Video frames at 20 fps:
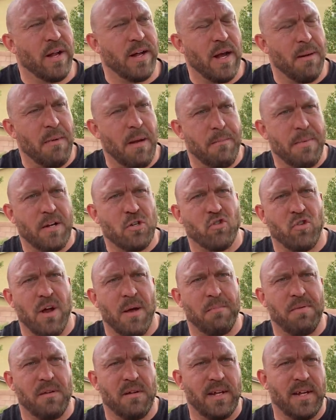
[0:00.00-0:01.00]
I got my big
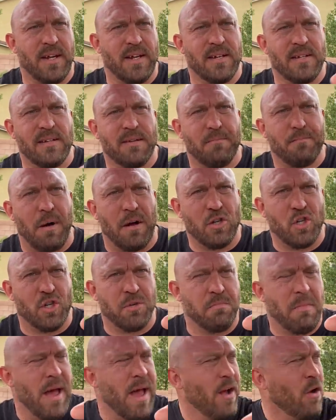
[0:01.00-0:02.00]
trampoline,
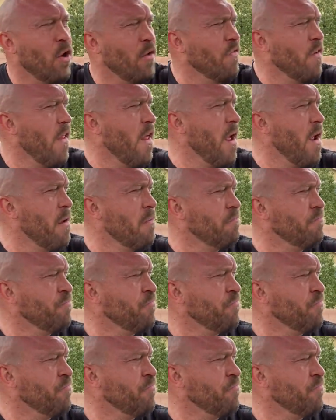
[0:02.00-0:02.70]
punching bag over there.